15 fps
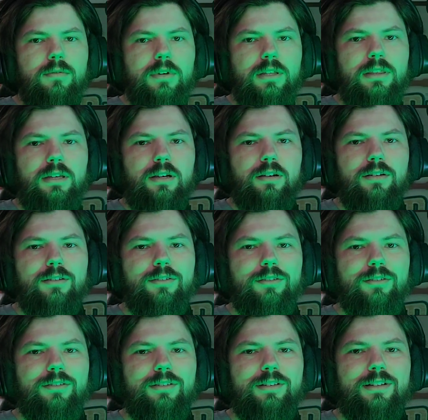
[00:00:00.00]
right there, and you
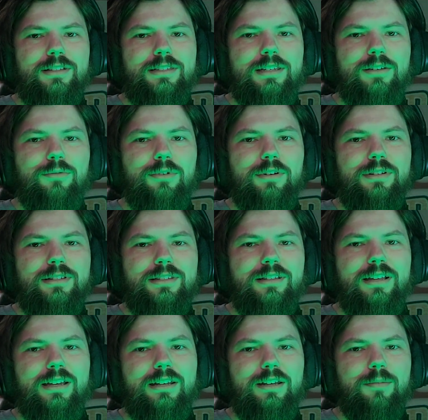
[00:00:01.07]
can see where it's
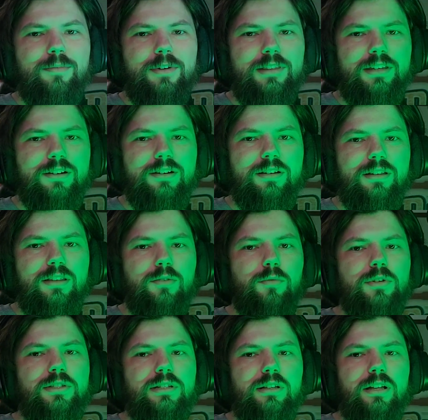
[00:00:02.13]
lighting up right there. And then
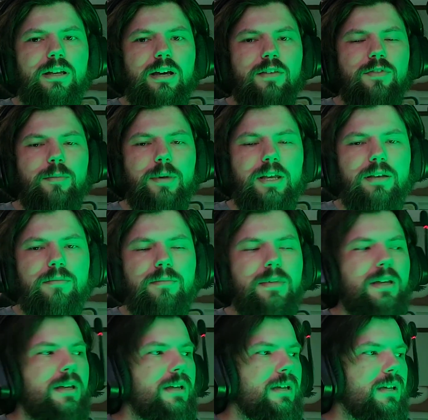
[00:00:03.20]
once you let off the button,
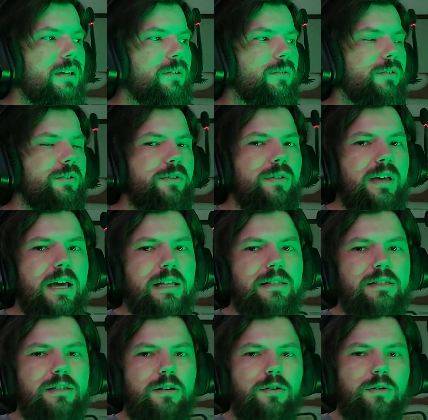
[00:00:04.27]
it will do that.
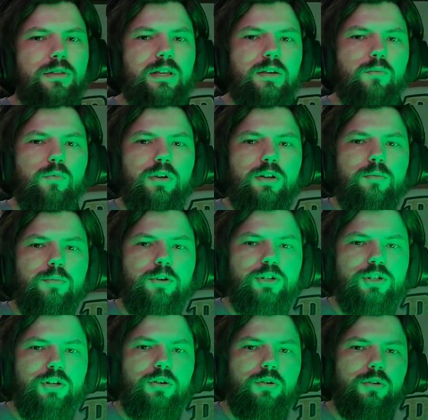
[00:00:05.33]
So, and then when you
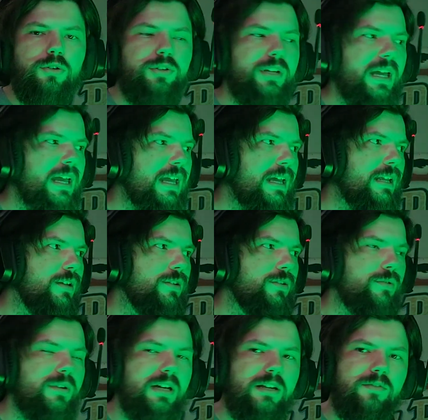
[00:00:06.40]
push and hold and
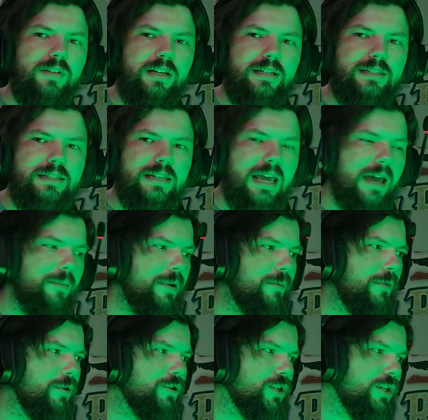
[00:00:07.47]
do kind of like a stabbing
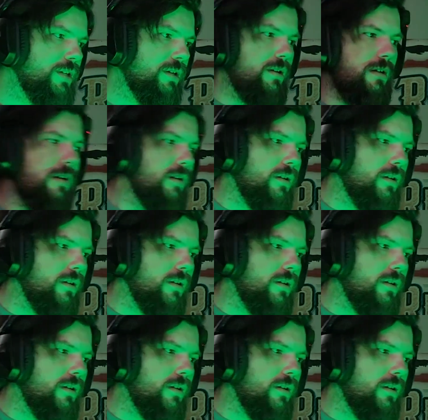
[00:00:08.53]
motion,